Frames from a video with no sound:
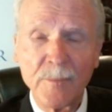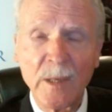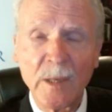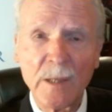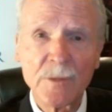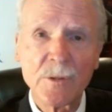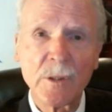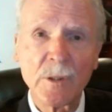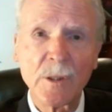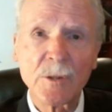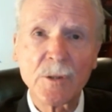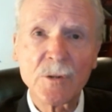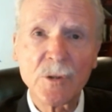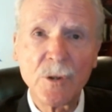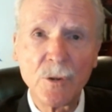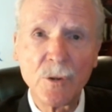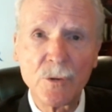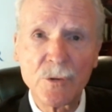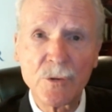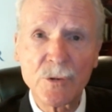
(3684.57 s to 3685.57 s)
as an
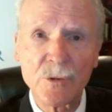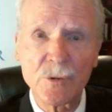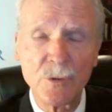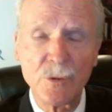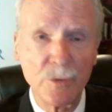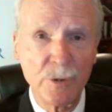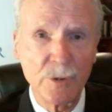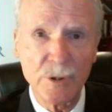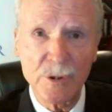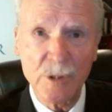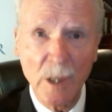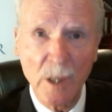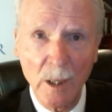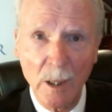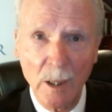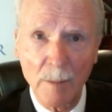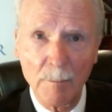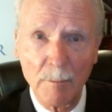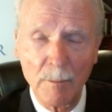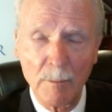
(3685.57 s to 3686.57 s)
excuse to
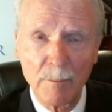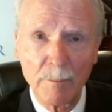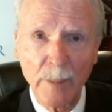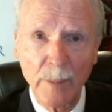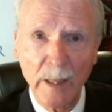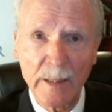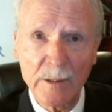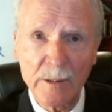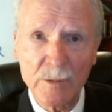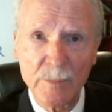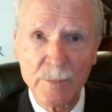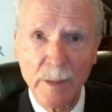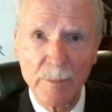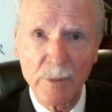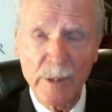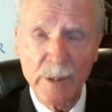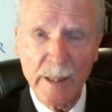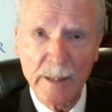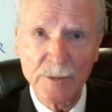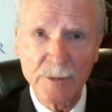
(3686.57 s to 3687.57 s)
disarm by its
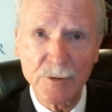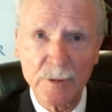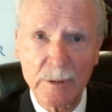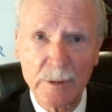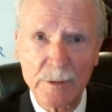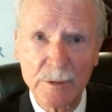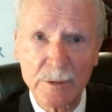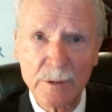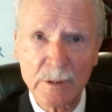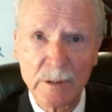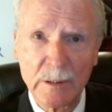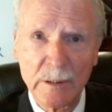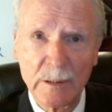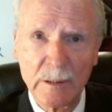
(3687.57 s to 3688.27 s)
member nations.